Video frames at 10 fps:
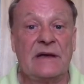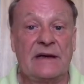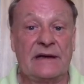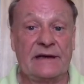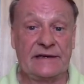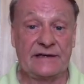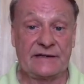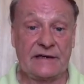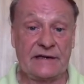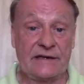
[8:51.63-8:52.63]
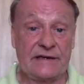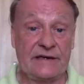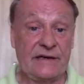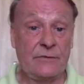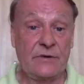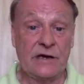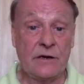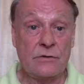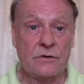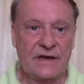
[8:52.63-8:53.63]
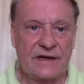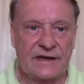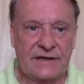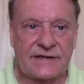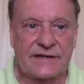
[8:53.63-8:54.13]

And here we go. It's